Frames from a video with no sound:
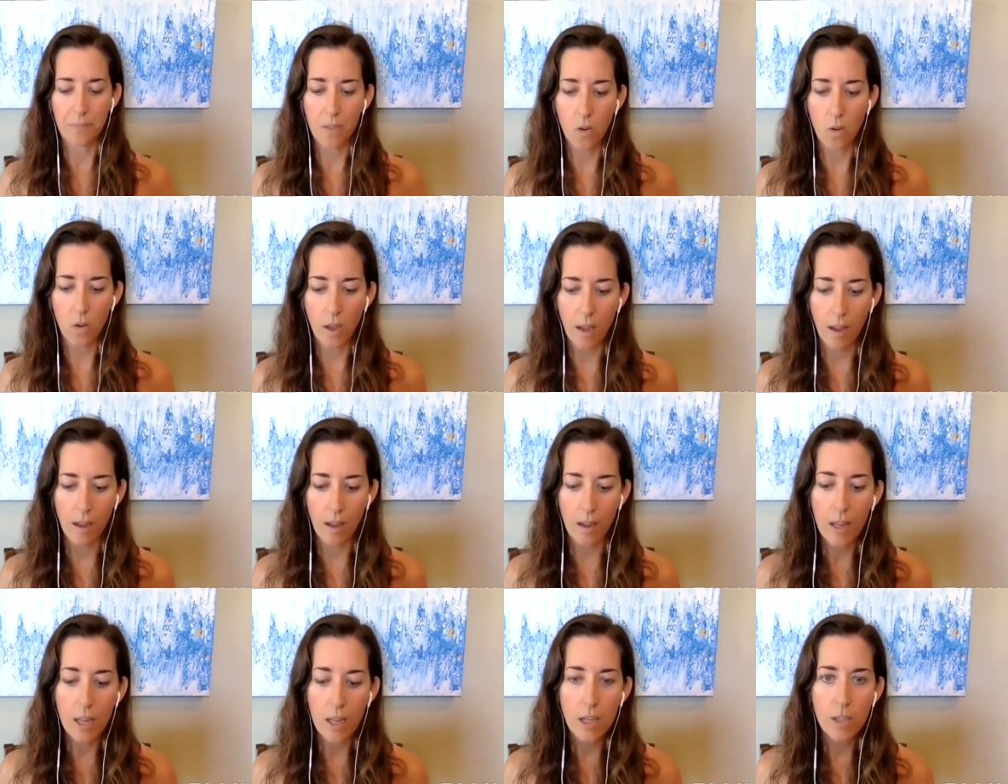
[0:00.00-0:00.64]

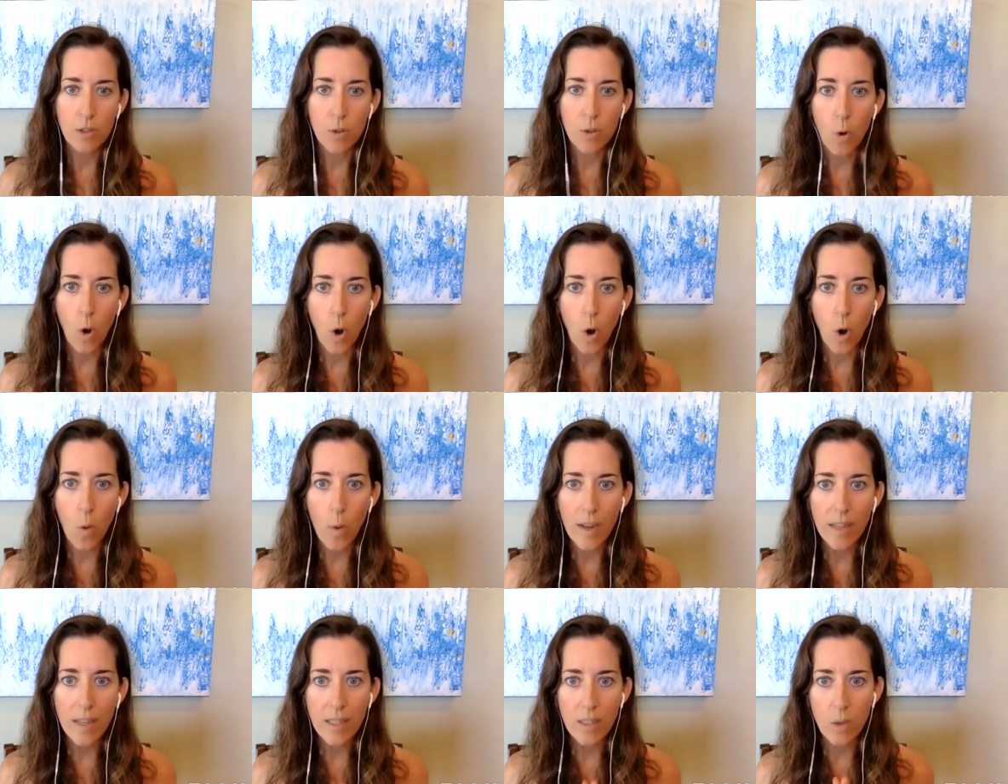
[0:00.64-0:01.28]
Okay. So
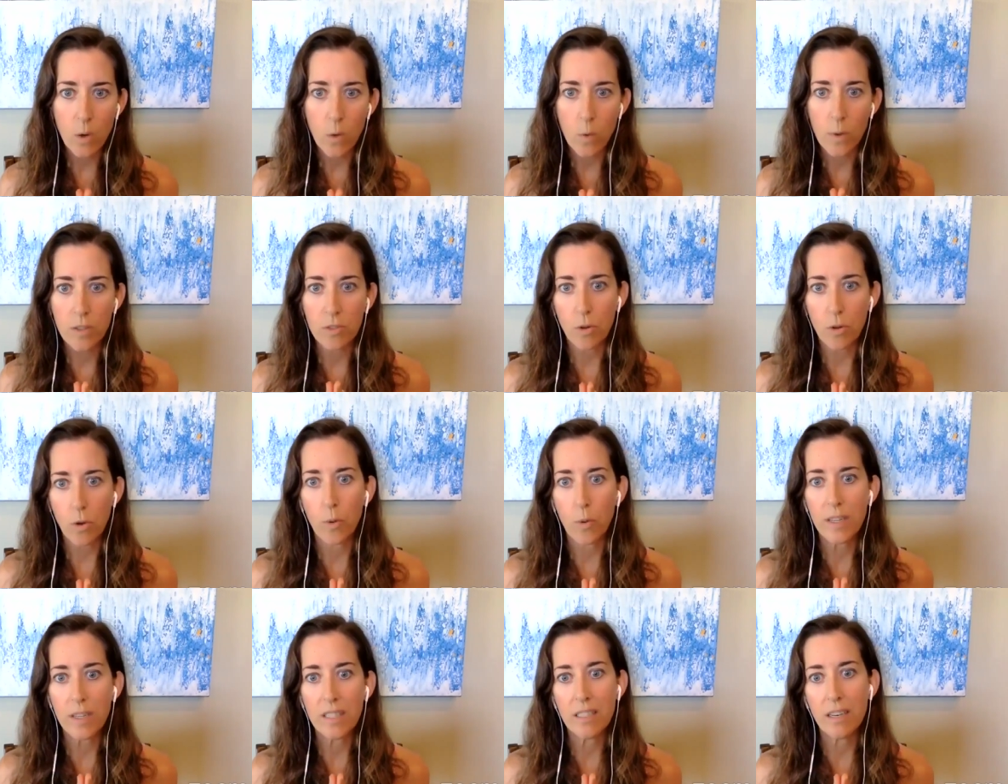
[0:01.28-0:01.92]
always, always,
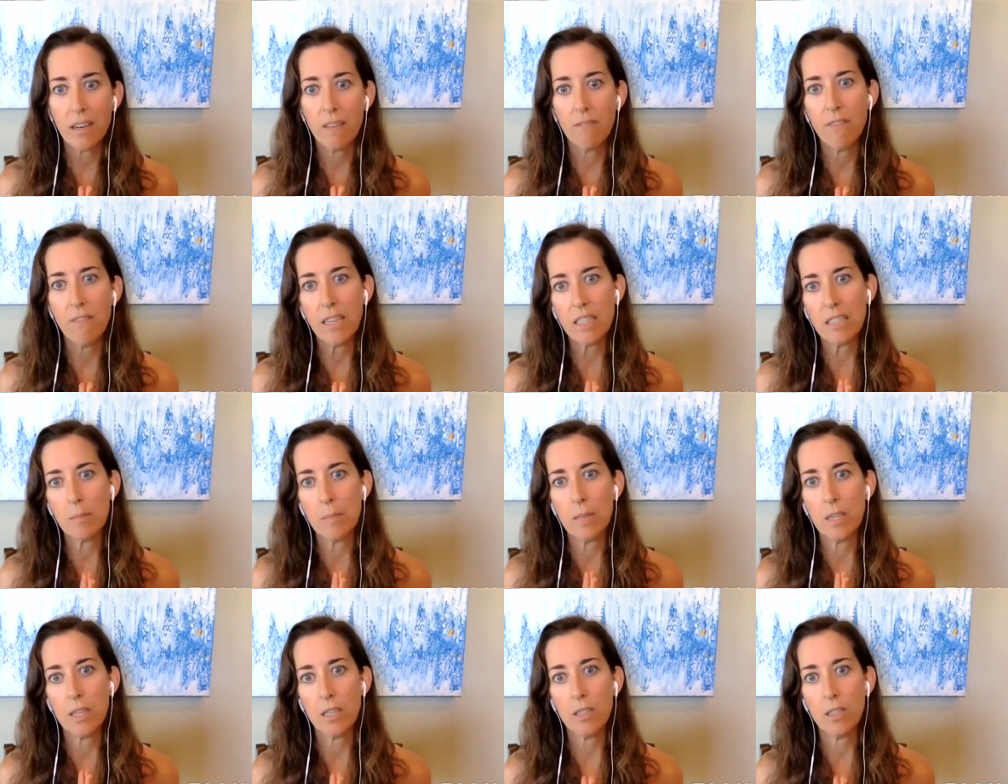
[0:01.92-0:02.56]
always an
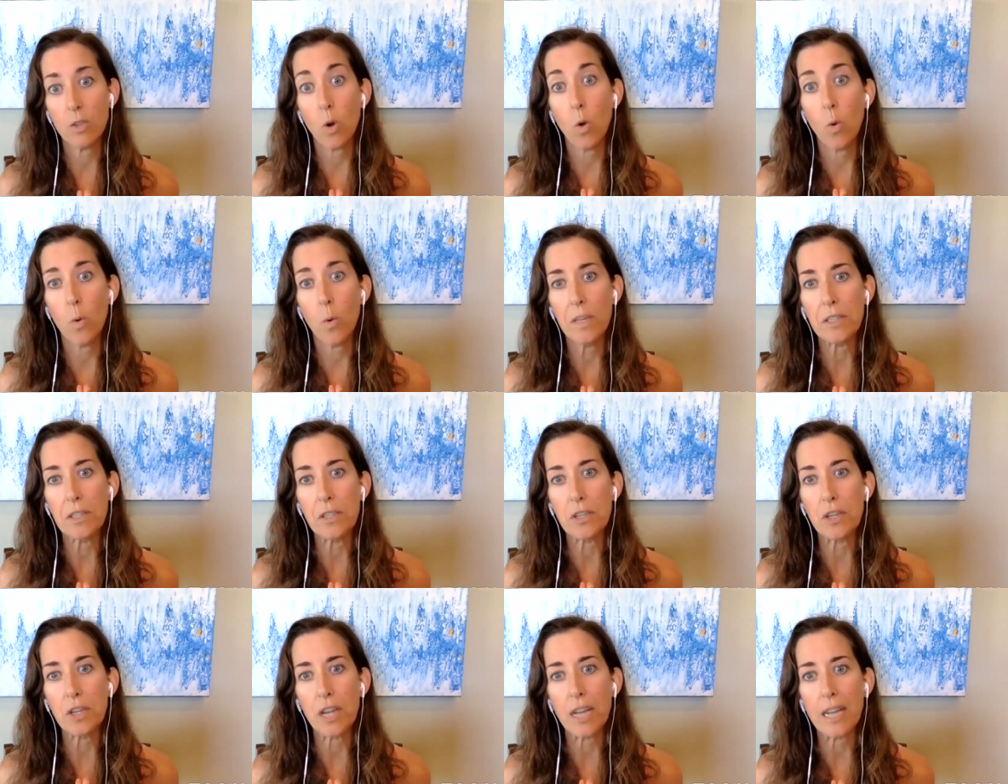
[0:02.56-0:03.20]
investment is always
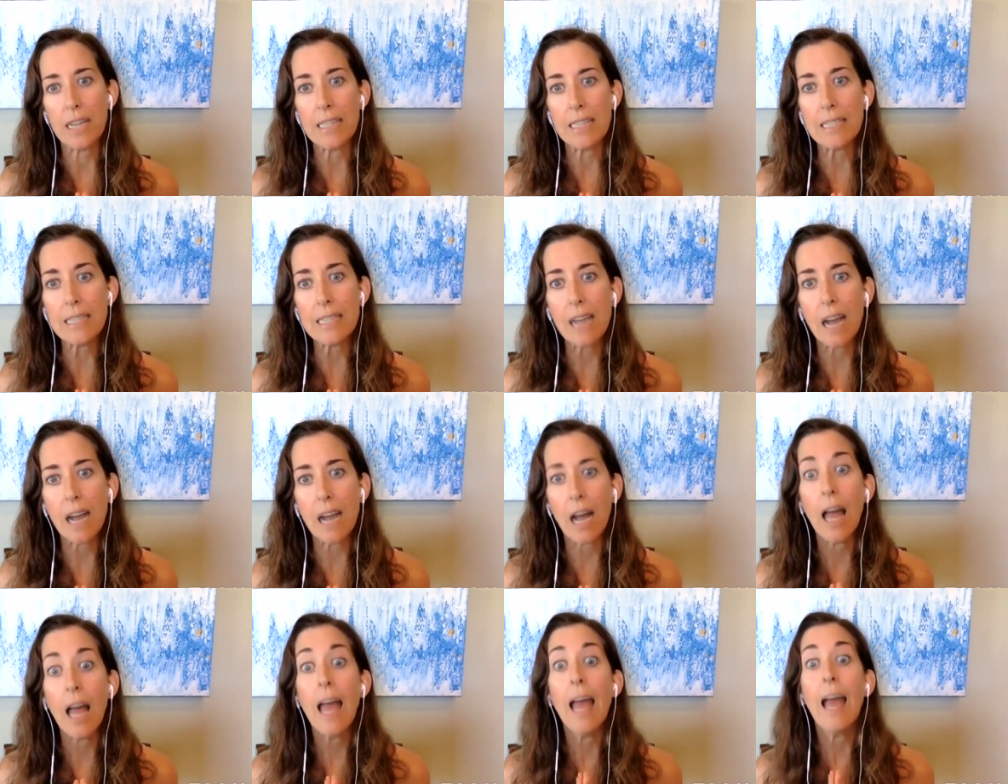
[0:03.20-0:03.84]
a good
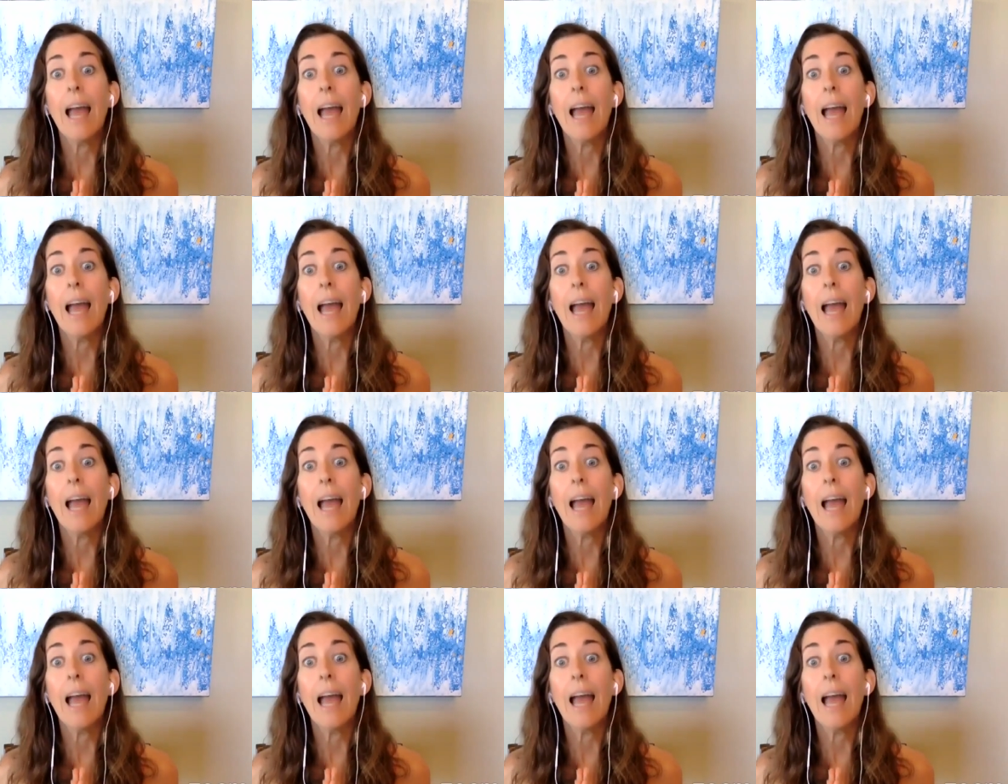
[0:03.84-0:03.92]
idea.